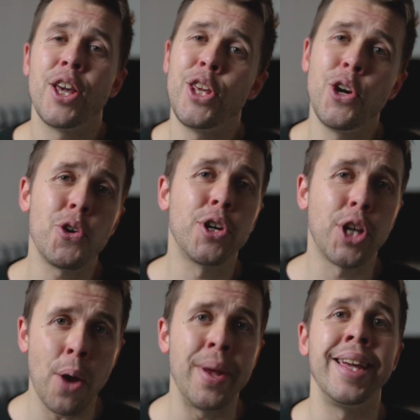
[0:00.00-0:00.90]
you're
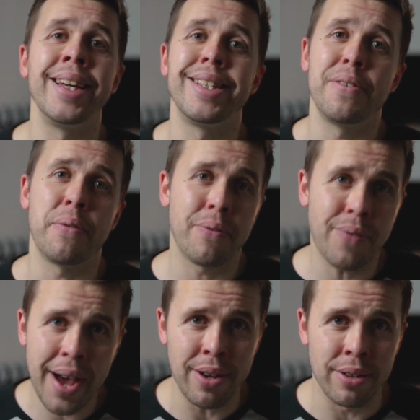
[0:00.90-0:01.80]
going to
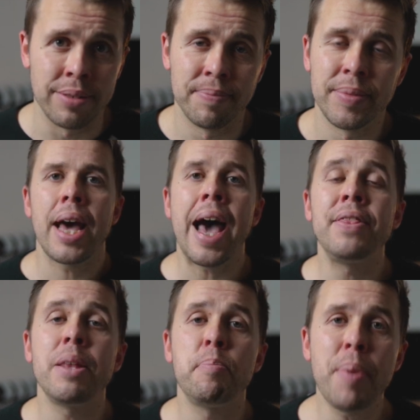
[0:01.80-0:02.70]
fail.
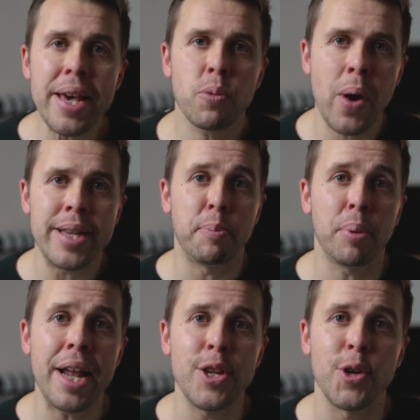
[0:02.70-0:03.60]
And the best way to
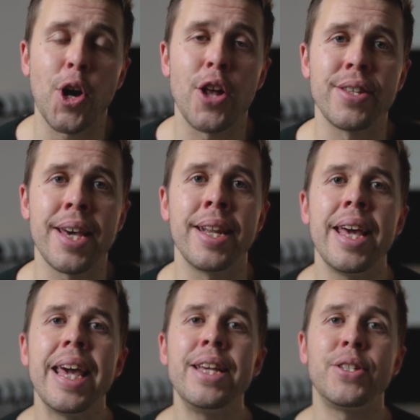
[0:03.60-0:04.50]
plan your content
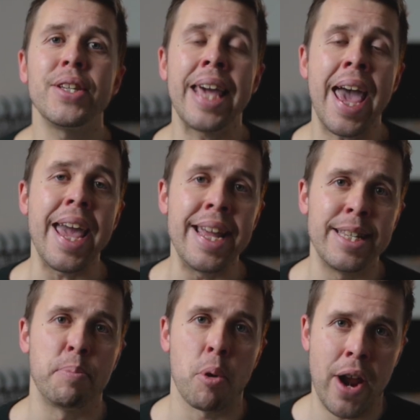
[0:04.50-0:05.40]
is to get
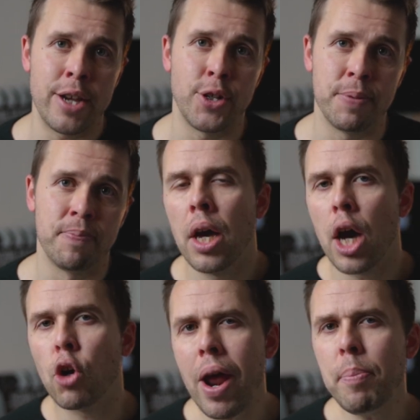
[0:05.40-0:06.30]
inspiration.
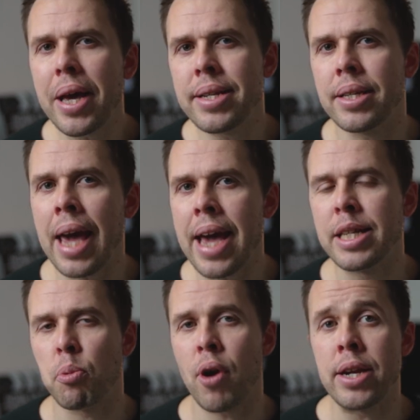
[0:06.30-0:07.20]
A great place to get
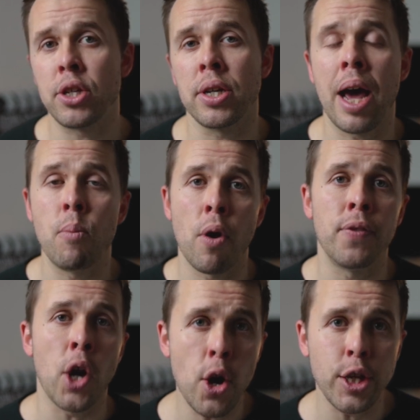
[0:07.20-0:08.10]
inspiration, and
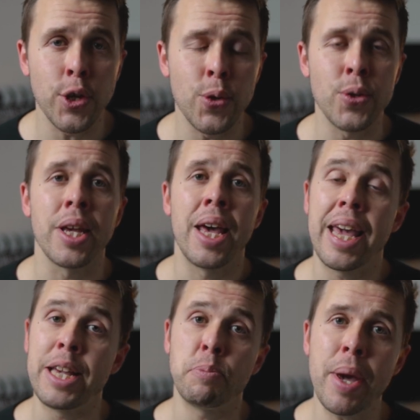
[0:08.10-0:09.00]
one that I use,
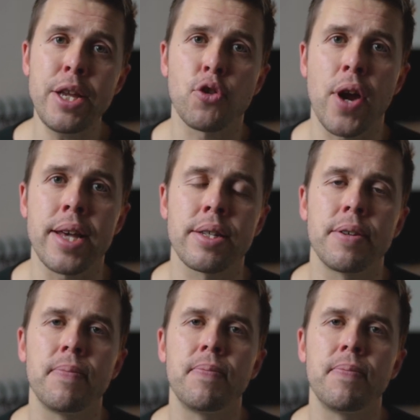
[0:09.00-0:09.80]
is Pinterest.